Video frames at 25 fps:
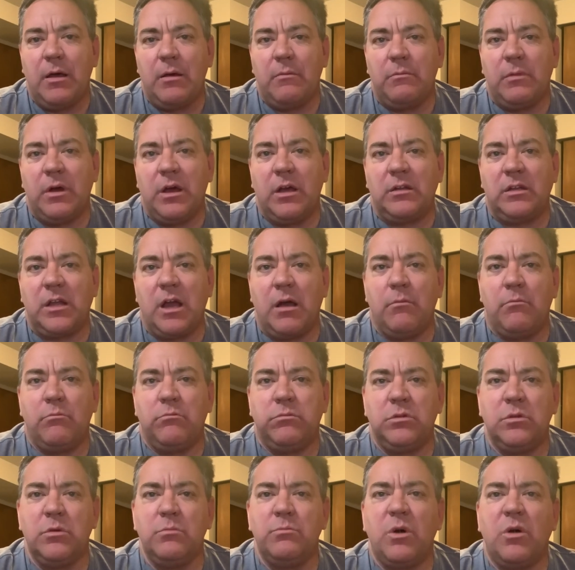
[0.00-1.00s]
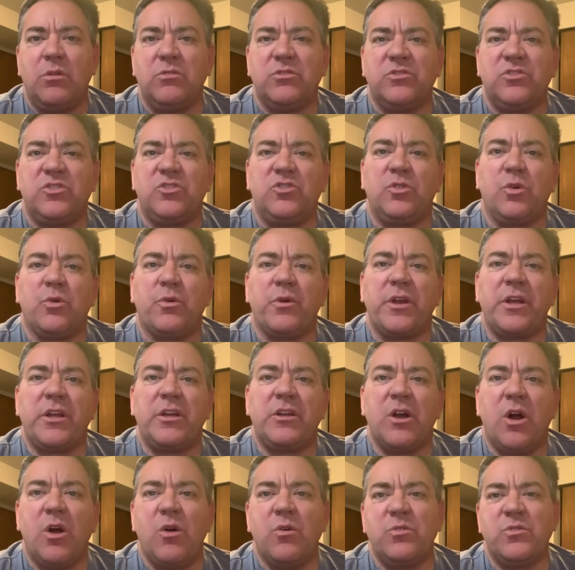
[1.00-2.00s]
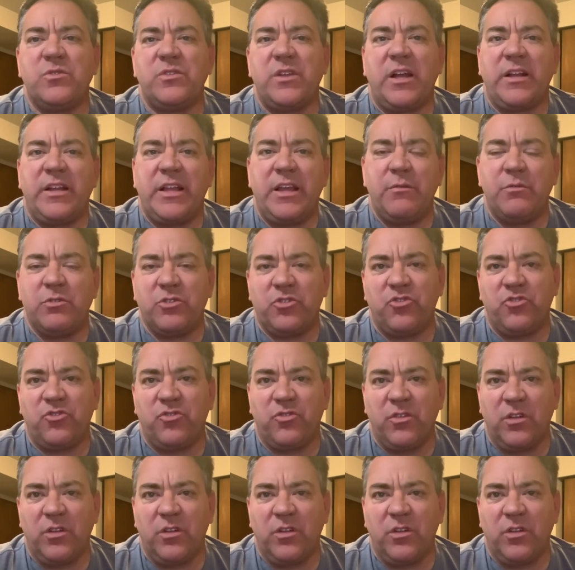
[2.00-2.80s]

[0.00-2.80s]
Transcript: But Blue Bolt's story goes that he was